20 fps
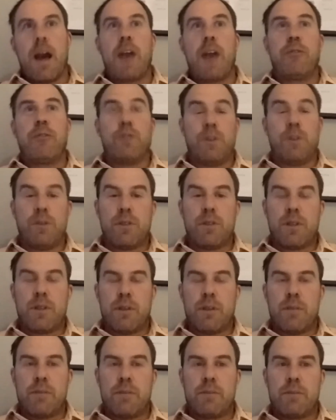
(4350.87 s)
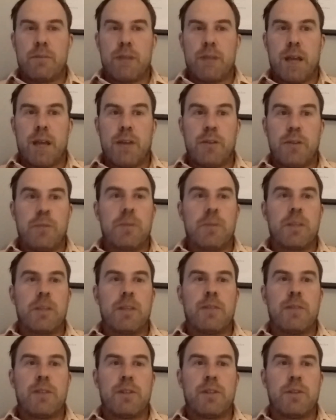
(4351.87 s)
have used them. I don't
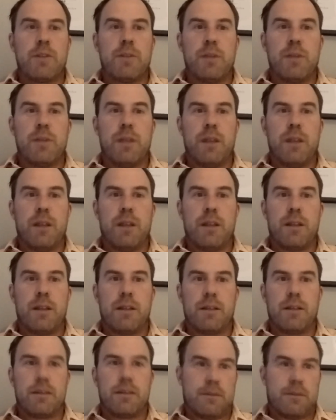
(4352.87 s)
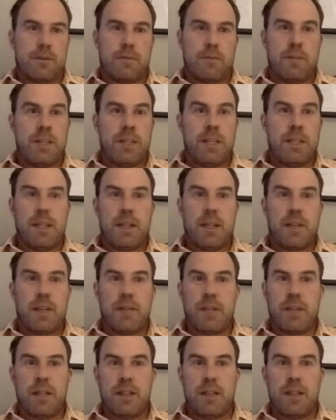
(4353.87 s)
believe they should be there. Reading a
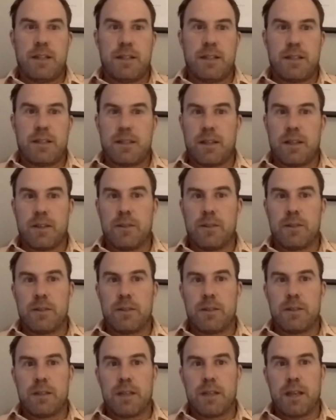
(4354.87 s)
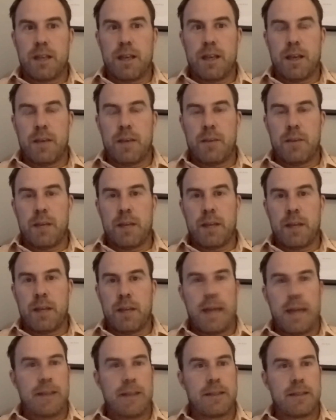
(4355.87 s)
green is a skill, um, and
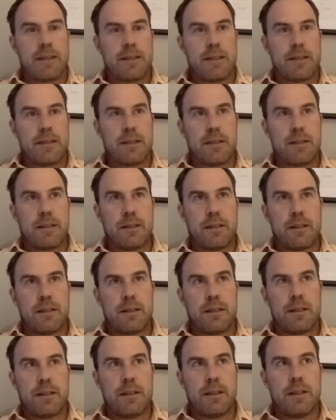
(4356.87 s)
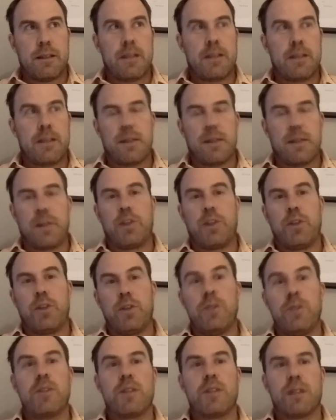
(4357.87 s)
that's this is a
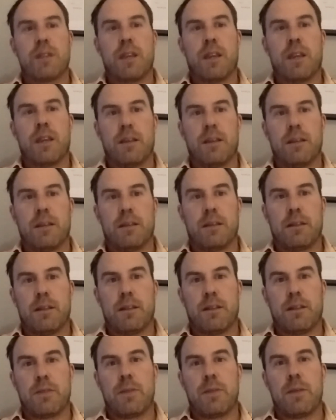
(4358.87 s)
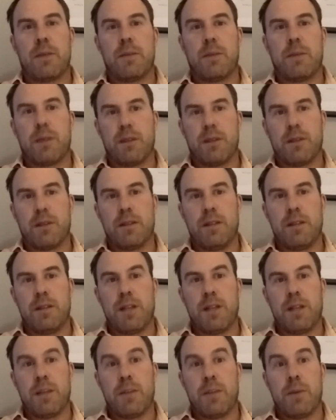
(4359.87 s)
huge thing this week because
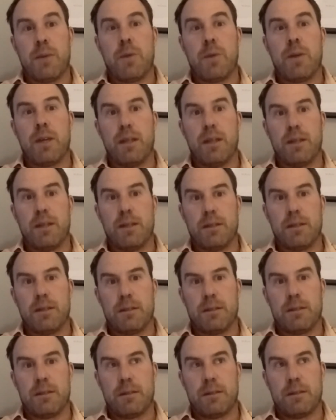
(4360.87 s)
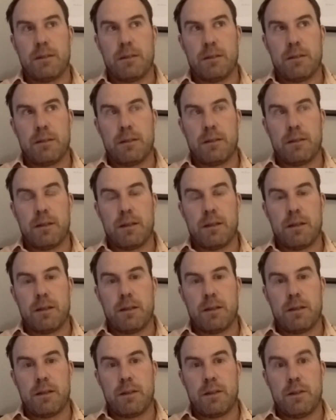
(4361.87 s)
DeChambeau is
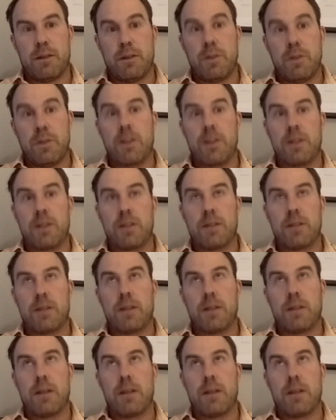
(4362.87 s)
uses